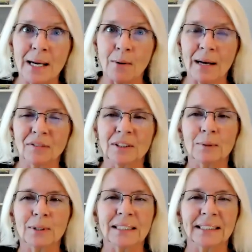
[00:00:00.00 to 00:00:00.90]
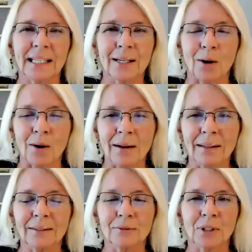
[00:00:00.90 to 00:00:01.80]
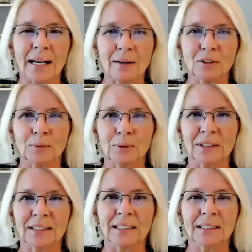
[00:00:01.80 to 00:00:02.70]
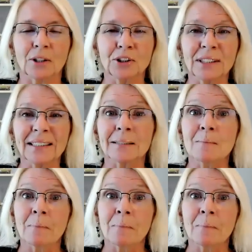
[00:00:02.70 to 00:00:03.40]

know afterwards. Stay on for afterwards discussions.